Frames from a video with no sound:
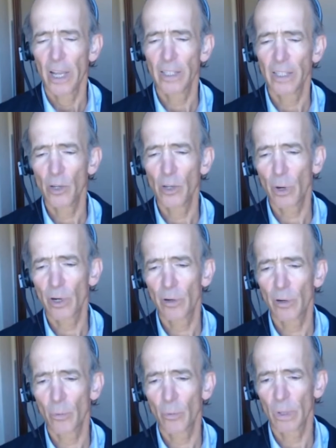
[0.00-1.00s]
is that you
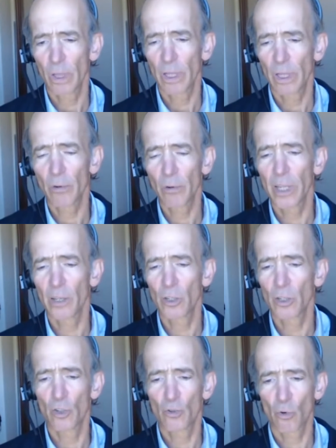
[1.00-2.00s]
are literally
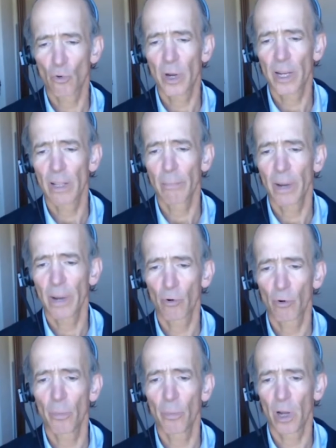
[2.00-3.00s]
destroying the
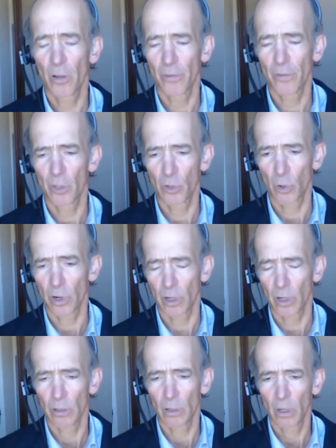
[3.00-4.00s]
microbial health of the
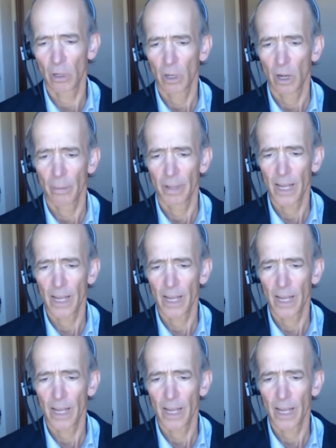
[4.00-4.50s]
soil. I mean,